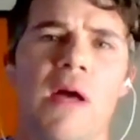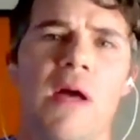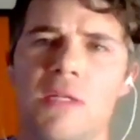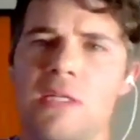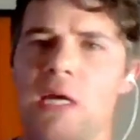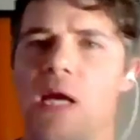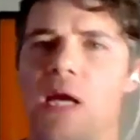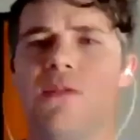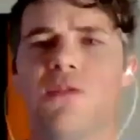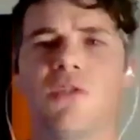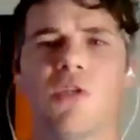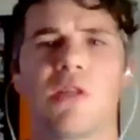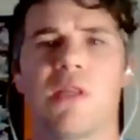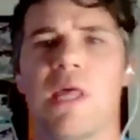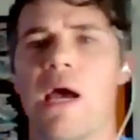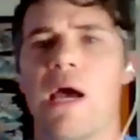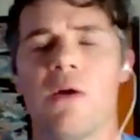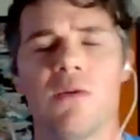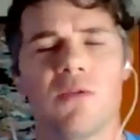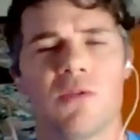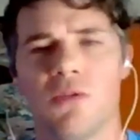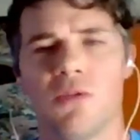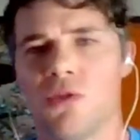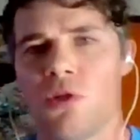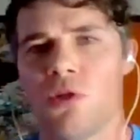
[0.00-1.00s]
tens of
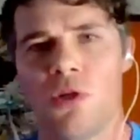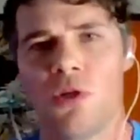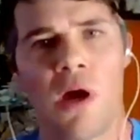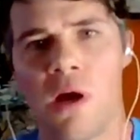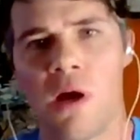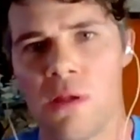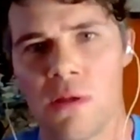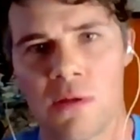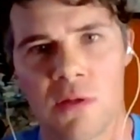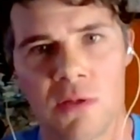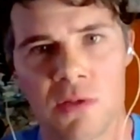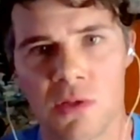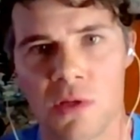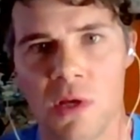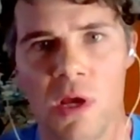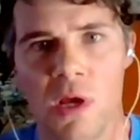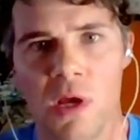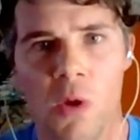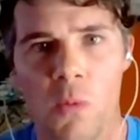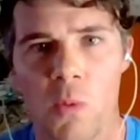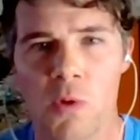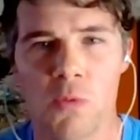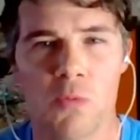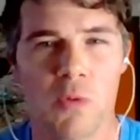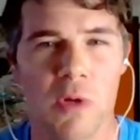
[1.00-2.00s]
thousands of dollars
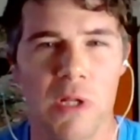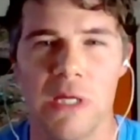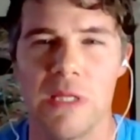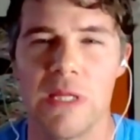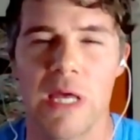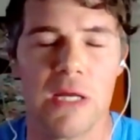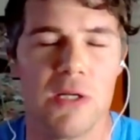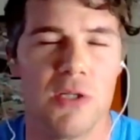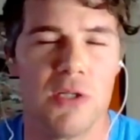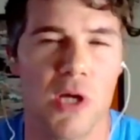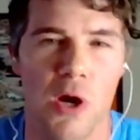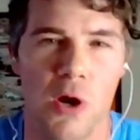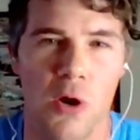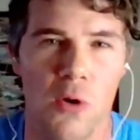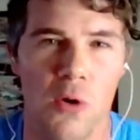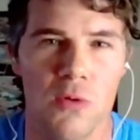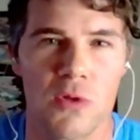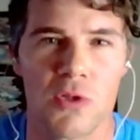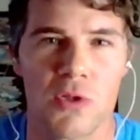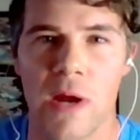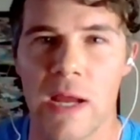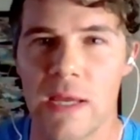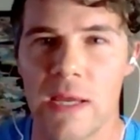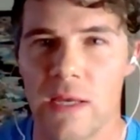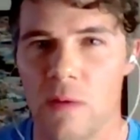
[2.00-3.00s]
when really they don't
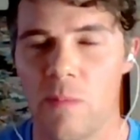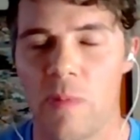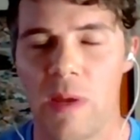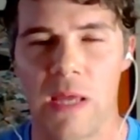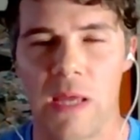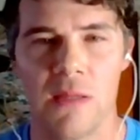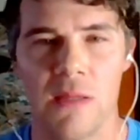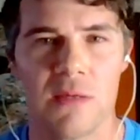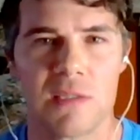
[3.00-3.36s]
or i can pay mm-hmm.